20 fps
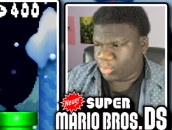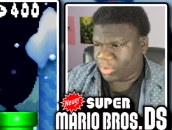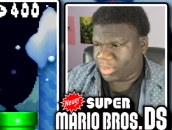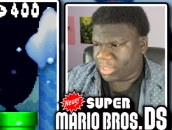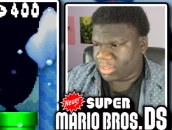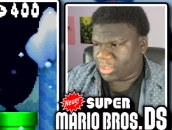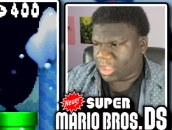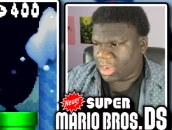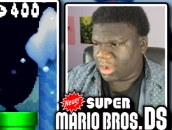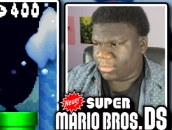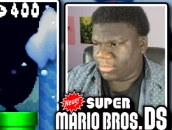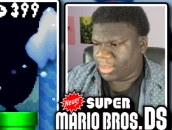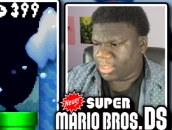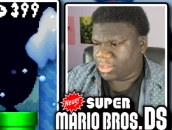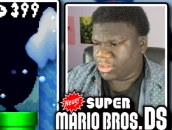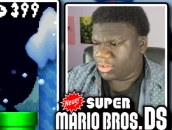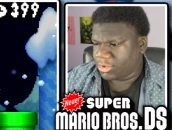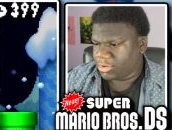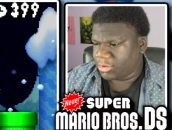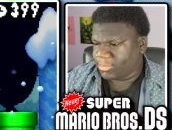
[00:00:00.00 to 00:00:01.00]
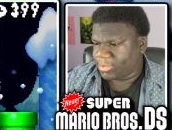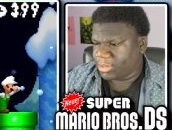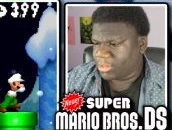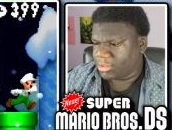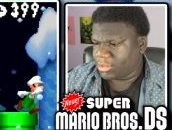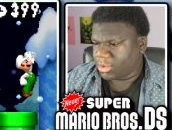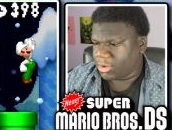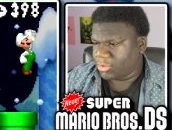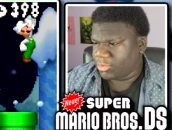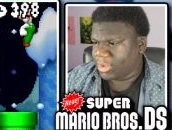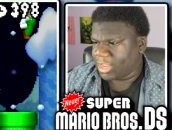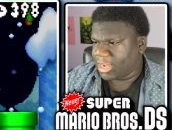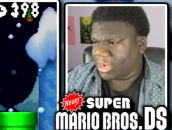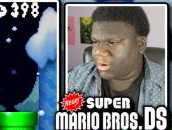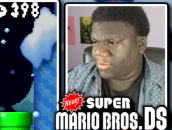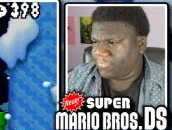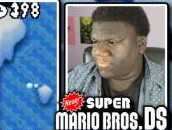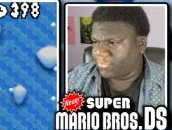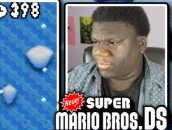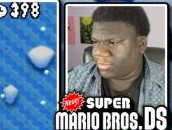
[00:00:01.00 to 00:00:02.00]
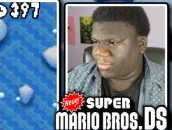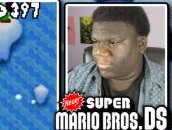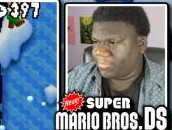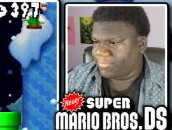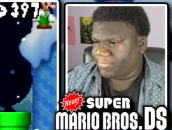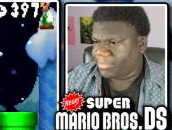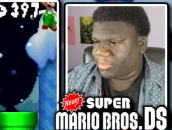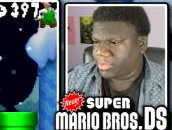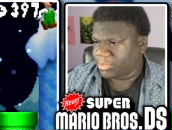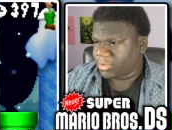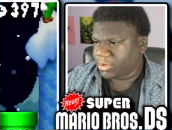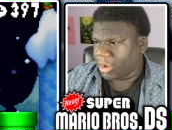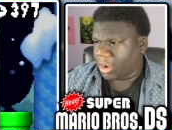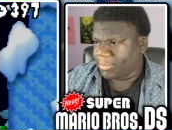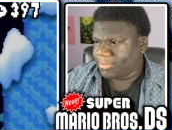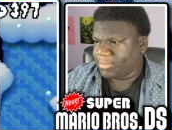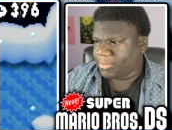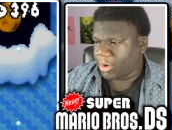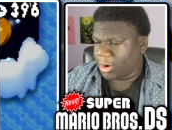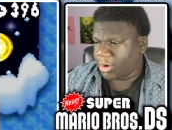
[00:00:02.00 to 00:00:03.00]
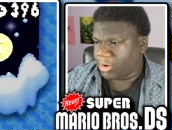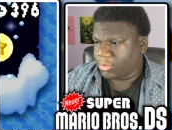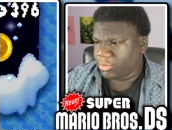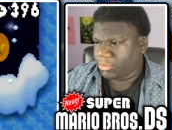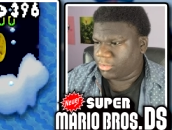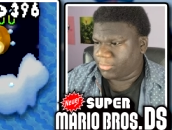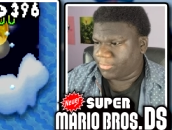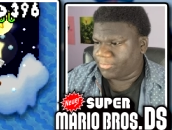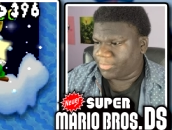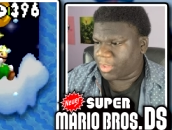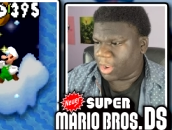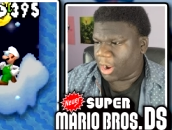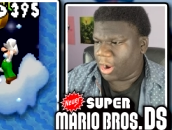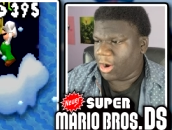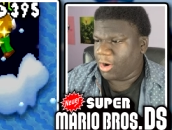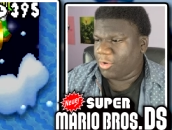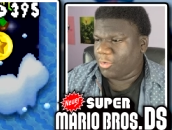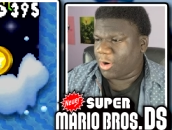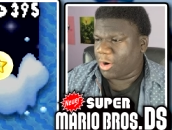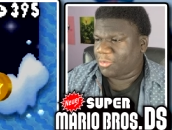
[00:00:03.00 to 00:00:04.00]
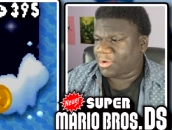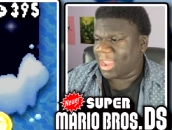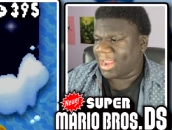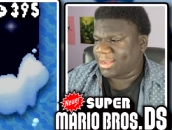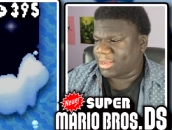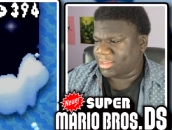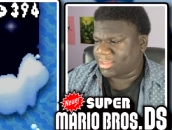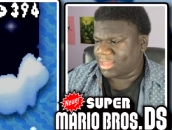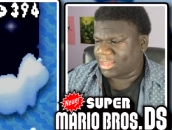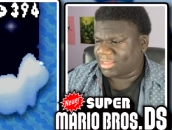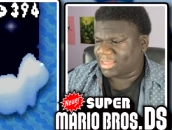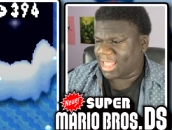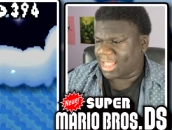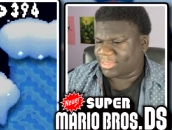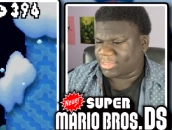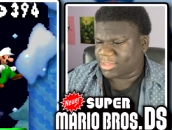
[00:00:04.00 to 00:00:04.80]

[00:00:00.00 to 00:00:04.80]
We just gotta make sure to be so careful. Up, oh? Oh, okay, just like that.